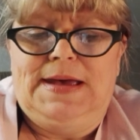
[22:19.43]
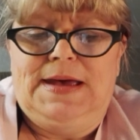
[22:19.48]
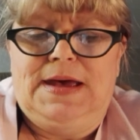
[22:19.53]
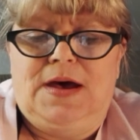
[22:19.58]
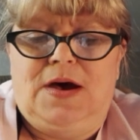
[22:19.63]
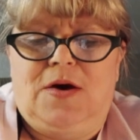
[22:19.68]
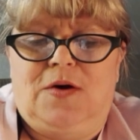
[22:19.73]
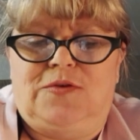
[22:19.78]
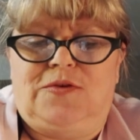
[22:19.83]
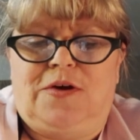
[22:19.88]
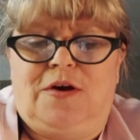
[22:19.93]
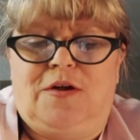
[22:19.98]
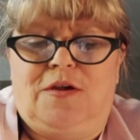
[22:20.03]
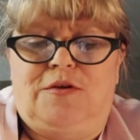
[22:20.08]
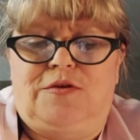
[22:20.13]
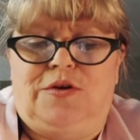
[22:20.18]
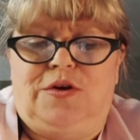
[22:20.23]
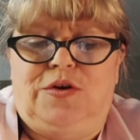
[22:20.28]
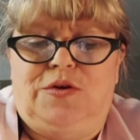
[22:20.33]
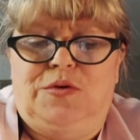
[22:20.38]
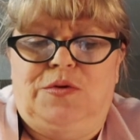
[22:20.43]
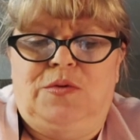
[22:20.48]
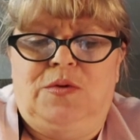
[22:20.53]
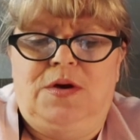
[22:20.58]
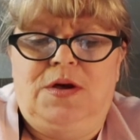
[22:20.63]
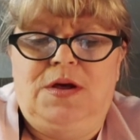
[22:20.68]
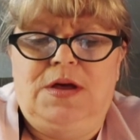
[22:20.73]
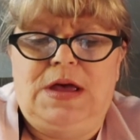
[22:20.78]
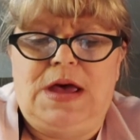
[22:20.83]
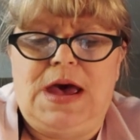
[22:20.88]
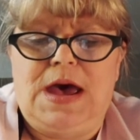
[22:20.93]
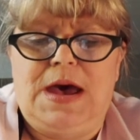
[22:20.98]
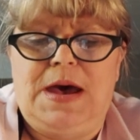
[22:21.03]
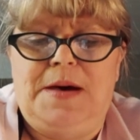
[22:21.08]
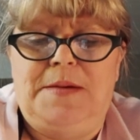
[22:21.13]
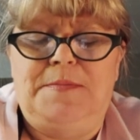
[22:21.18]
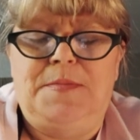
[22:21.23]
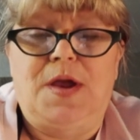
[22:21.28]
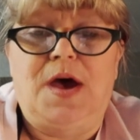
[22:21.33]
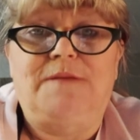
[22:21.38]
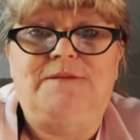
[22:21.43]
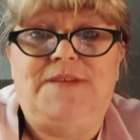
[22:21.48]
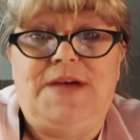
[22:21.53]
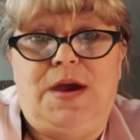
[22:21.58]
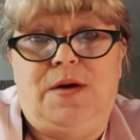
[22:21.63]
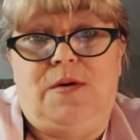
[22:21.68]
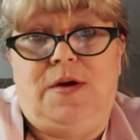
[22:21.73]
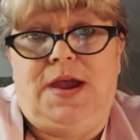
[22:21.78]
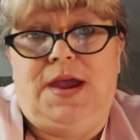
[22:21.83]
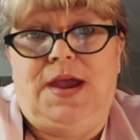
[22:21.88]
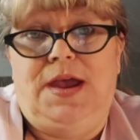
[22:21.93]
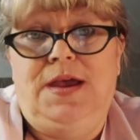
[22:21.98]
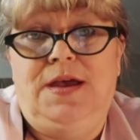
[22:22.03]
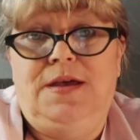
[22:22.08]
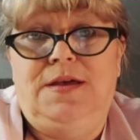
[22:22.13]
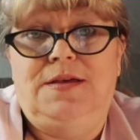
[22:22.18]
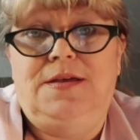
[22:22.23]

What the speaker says: How tall are you? Not very.